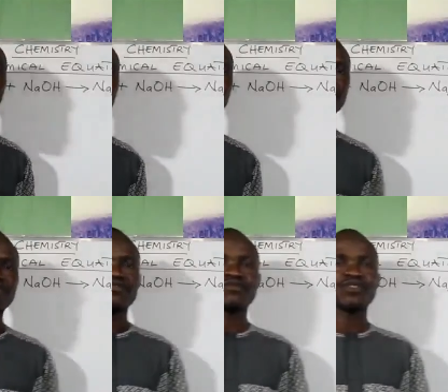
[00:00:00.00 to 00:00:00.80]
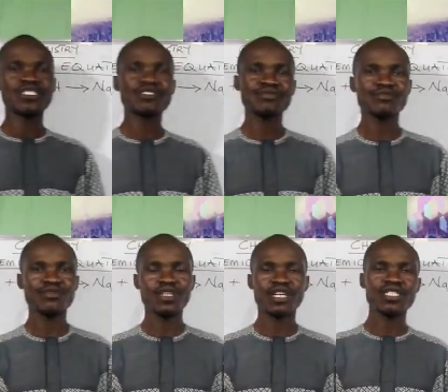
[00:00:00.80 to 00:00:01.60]
Morning, everyone.
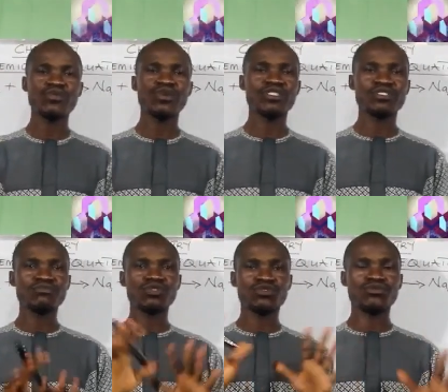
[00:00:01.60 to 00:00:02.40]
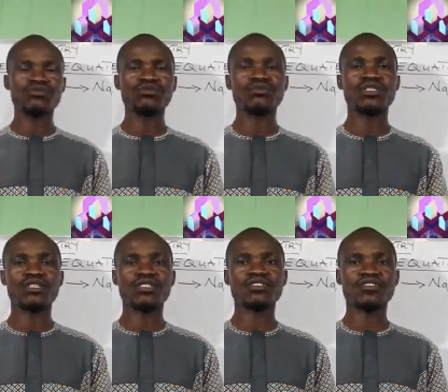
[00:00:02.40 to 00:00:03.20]
You are highly welcome to
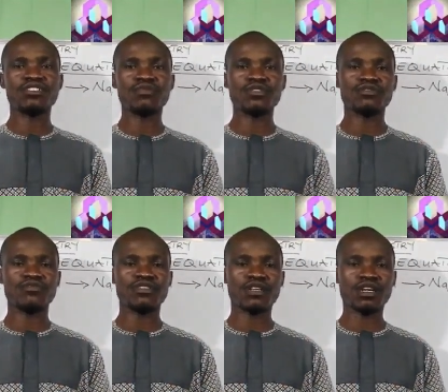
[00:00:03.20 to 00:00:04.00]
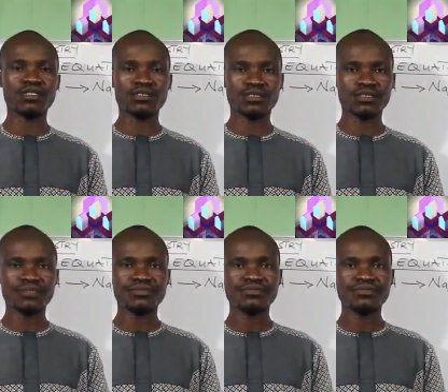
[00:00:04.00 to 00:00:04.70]
another segment of our class.